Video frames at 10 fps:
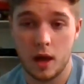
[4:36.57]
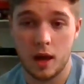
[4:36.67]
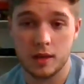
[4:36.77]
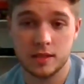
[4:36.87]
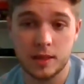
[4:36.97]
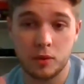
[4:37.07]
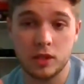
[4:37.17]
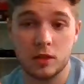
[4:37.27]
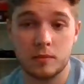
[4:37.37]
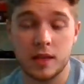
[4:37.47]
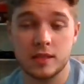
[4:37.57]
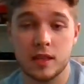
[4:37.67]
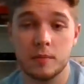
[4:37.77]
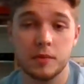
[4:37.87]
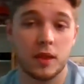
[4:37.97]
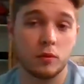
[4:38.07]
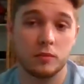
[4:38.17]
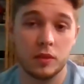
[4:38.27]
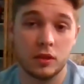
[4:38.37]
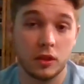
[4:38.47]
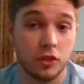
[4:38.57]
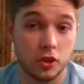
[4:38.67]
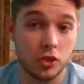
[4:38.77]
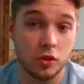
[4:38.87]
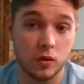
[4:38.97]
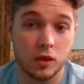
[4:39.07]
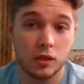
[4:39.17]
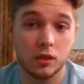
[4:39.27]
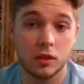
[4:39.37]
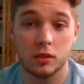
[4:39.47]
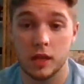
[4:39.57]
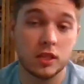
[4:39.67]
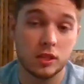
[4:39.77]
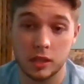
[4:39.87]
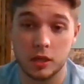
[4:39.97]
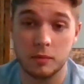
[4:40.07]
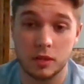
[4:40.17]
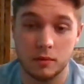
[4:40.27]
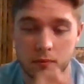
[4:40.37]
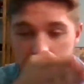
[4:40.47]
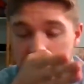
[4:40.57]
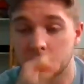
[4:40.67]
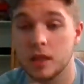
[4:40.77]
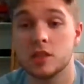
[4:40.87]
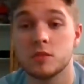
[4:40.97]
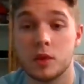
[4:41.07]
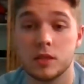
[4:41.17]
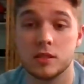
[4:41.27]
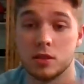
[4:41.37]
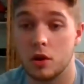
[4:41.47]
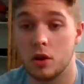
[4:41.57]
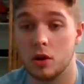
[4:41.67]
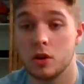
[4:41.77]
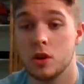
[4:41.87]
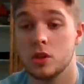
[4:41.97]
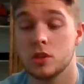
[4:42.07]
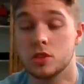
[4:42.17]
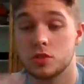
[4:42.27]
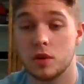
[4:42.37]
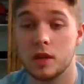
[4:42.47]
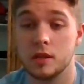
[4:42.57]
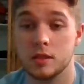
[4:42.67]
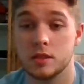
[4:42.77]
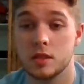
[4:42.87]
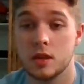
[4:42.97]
separate their bicep. That would be the 3rd degree. Like ligament, like sprains, there are strains.